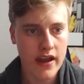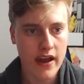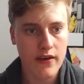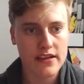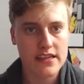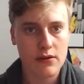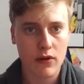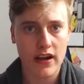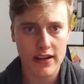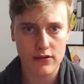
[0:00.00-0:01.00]
Now this is the
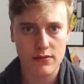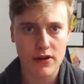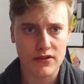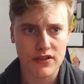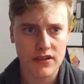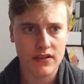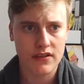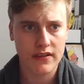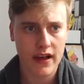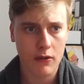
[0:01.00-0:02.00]
one I use most.
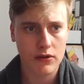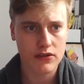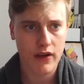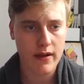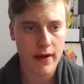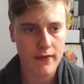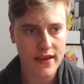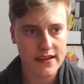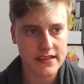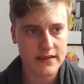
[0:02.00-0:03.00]
Now what's great about
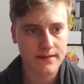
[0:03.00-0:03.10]
this